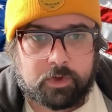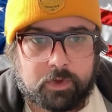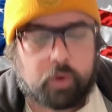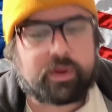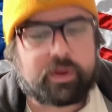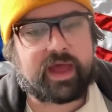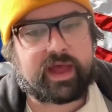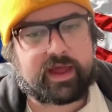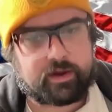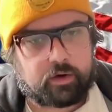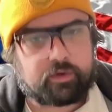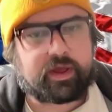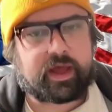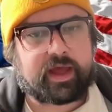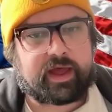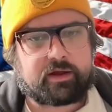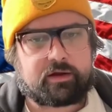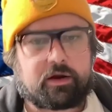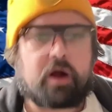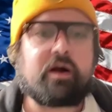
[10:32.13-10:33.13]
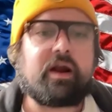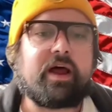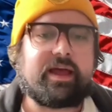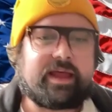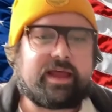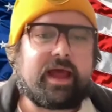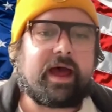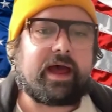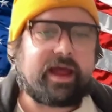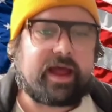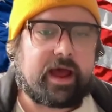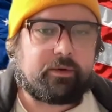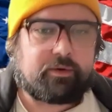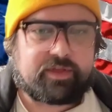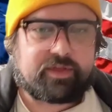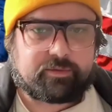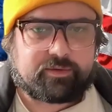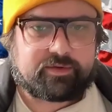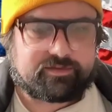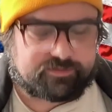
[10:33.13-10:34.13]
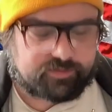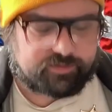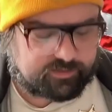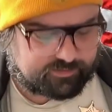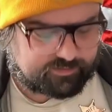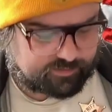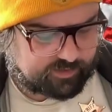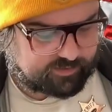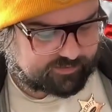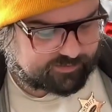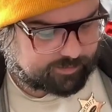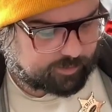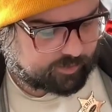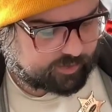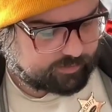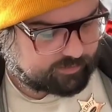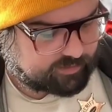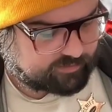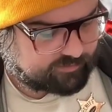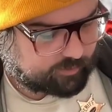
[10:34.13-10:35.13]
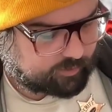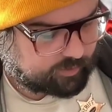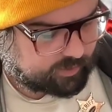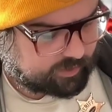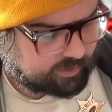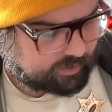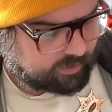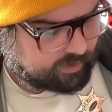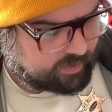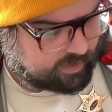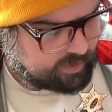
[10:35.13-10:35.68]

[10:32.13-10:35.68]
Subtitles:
Okay. All right. Yeah. Well, then we've spoken before,